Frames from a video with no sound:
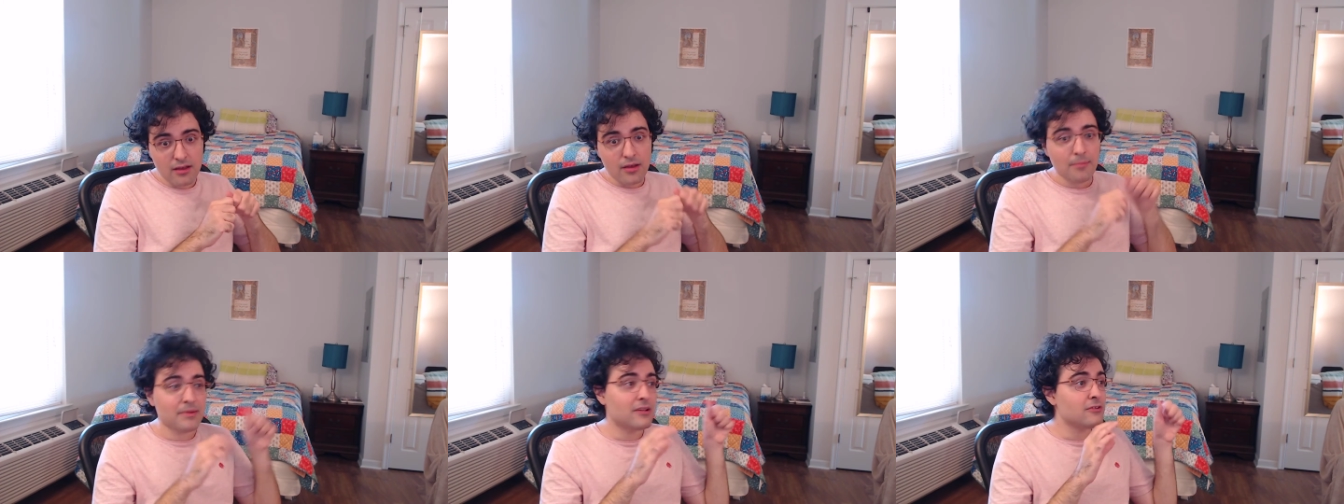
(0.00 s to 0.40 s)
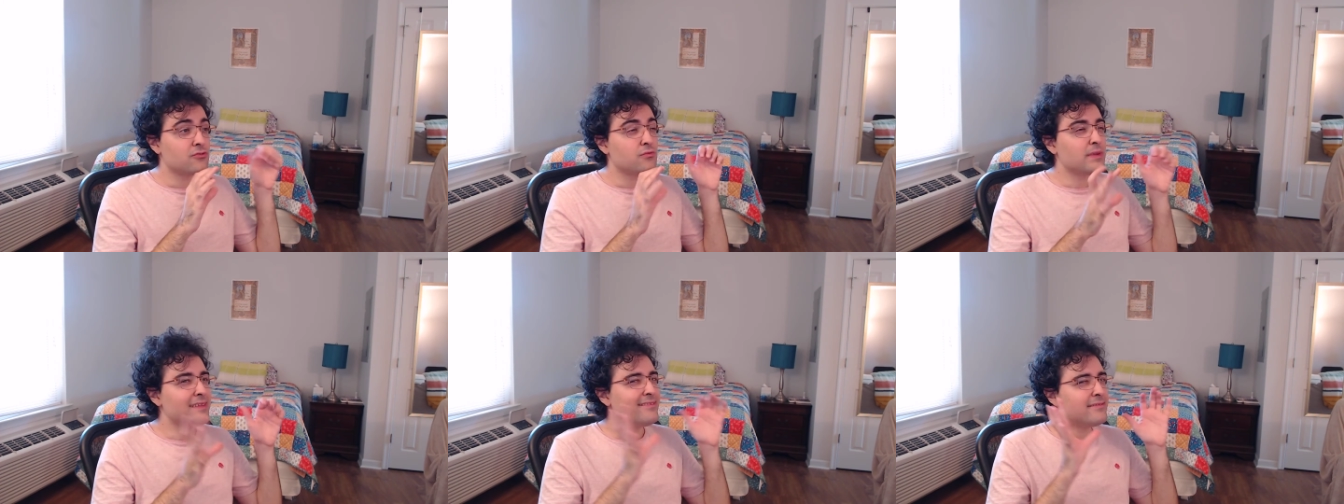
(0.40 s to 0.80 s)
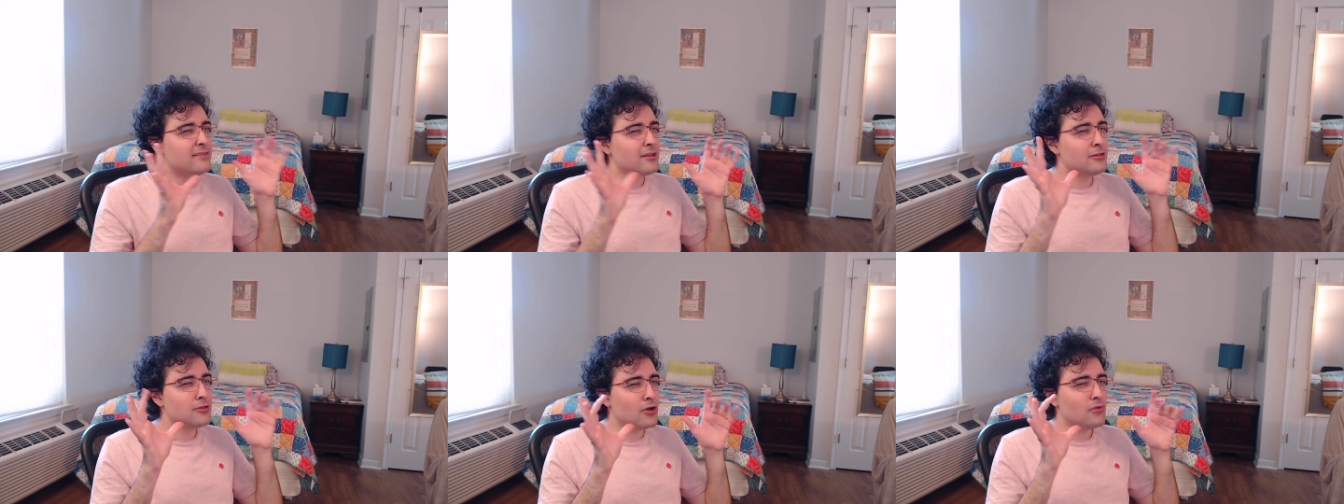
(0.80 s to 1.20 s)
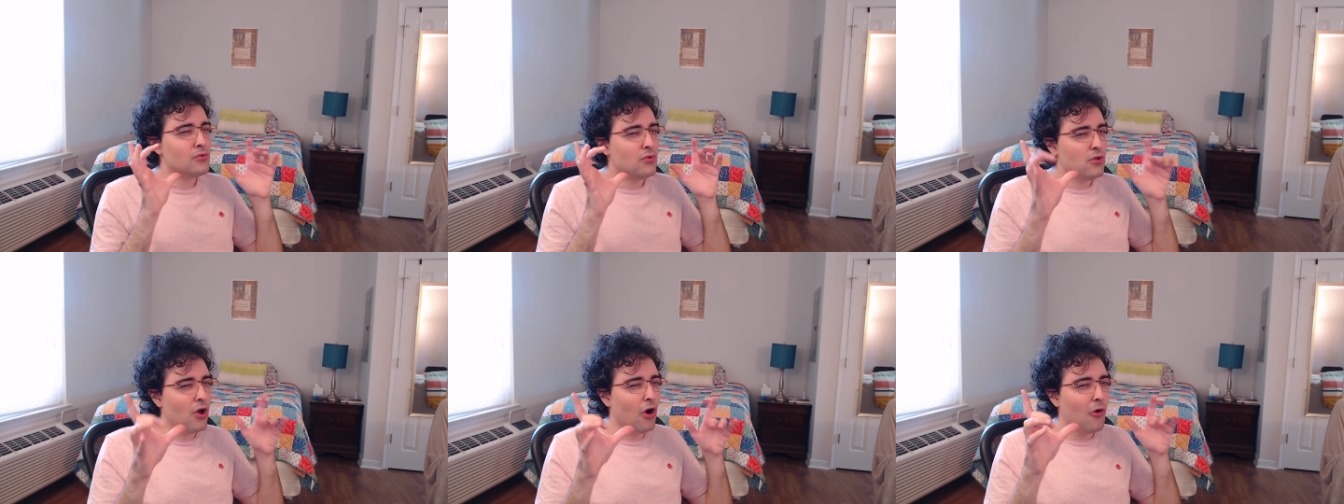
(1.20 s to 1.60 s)
Because we still
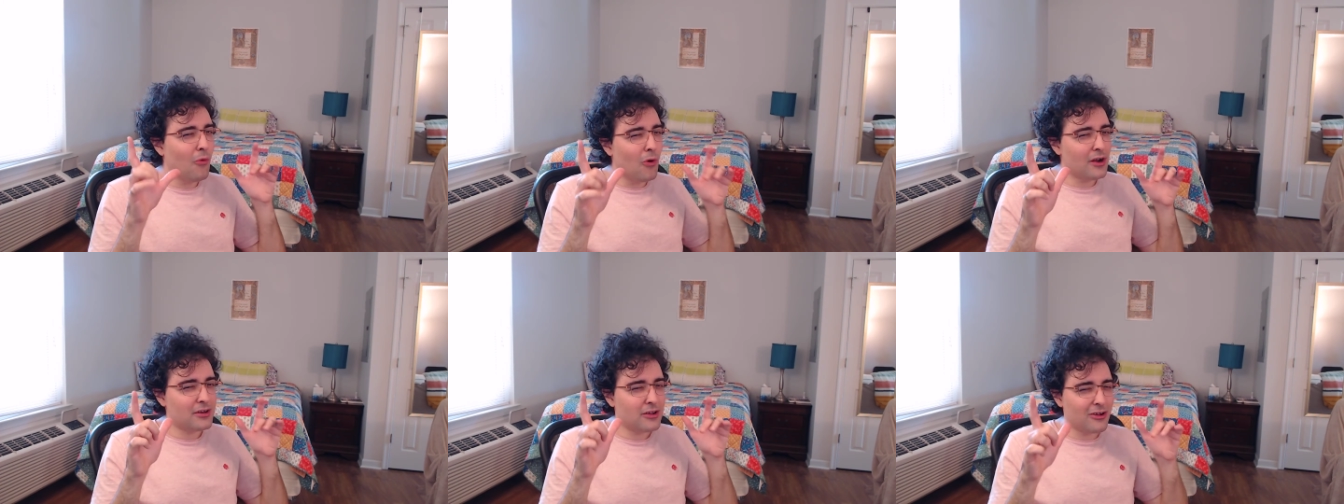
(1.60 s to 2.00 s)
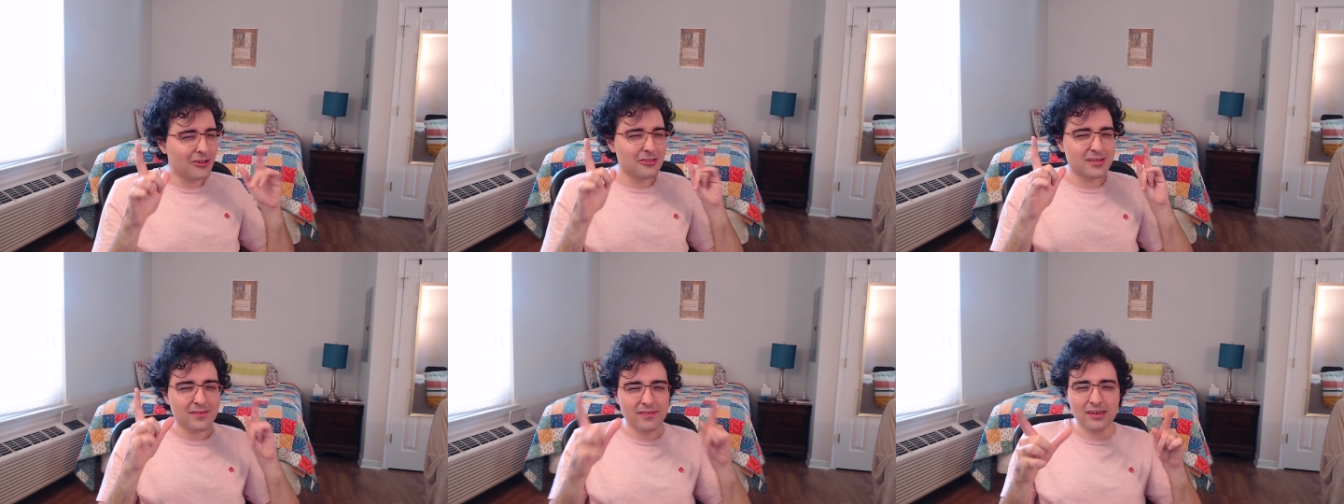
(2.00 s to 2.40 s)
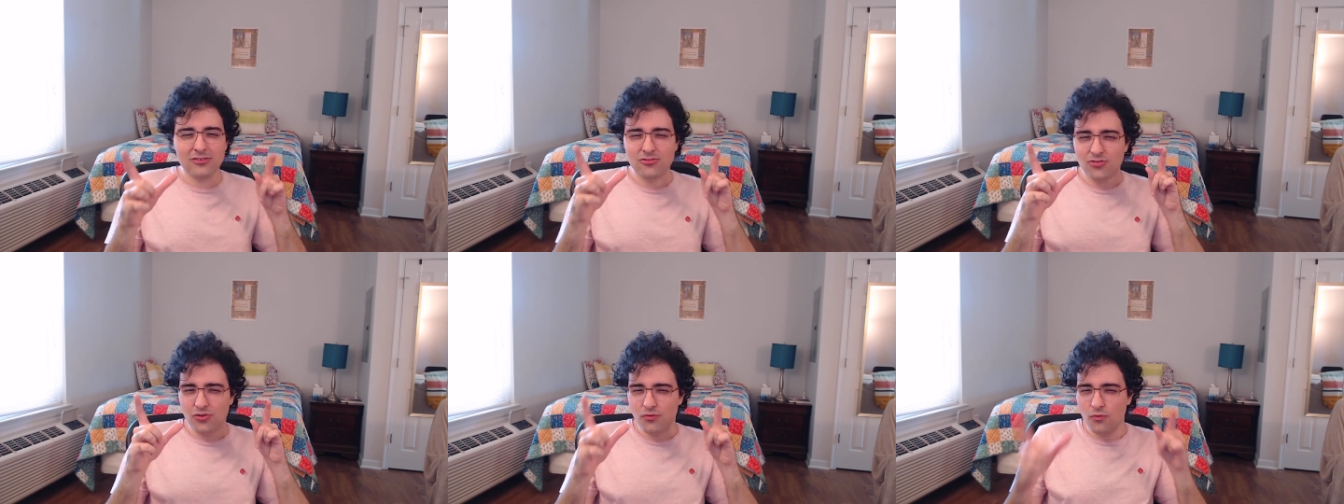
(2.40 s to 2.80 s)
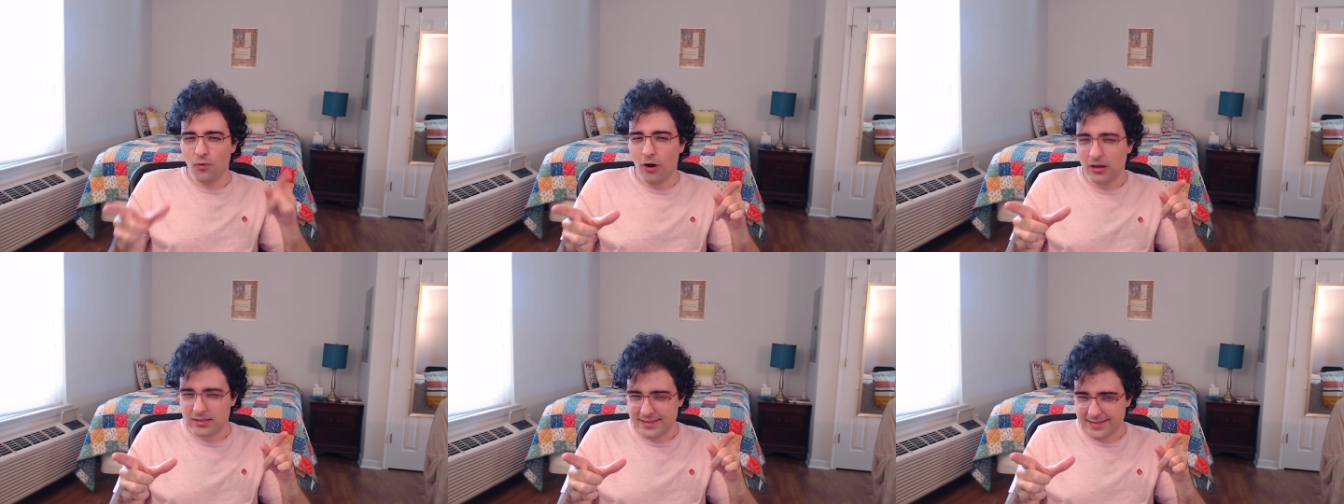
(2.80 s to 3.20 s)
don't know what Cultivation
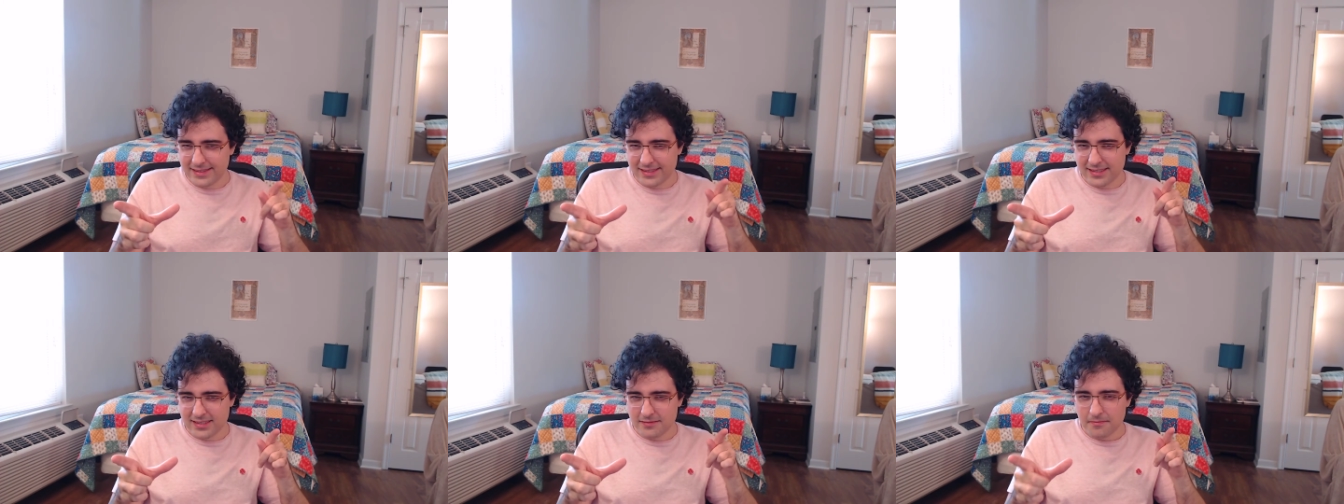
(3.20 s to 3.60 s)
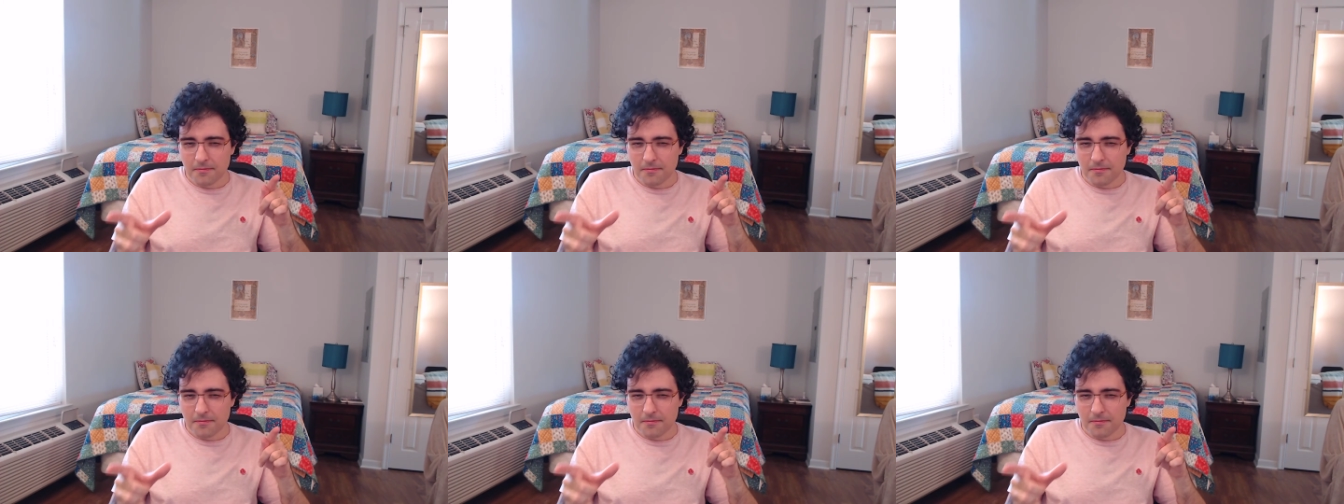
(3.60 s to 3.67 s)
wants.